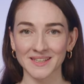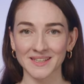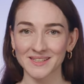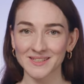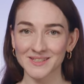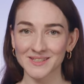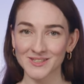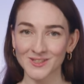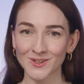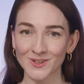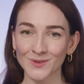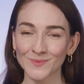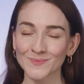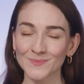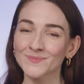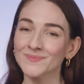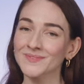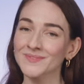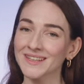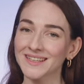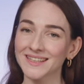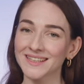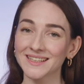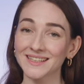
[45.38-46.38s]
So
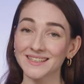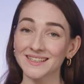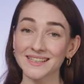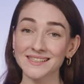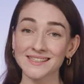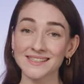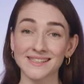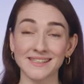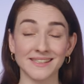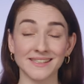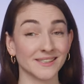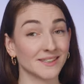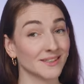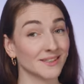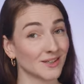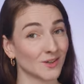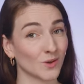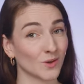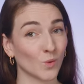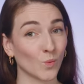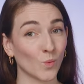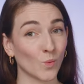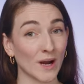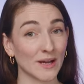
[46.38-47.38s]
let's see
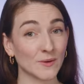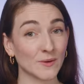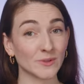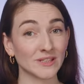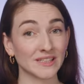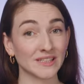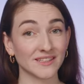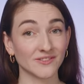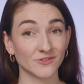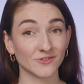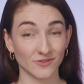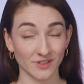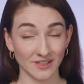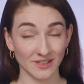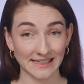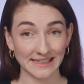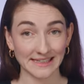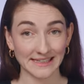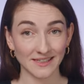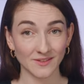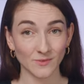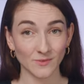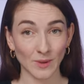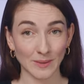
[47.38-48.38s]
why we need
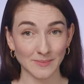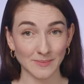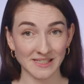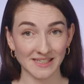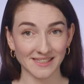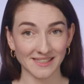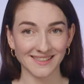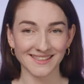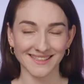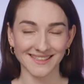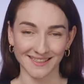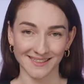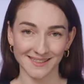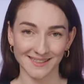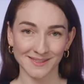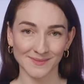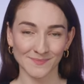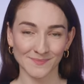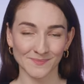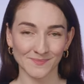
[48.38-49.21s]
related website sets.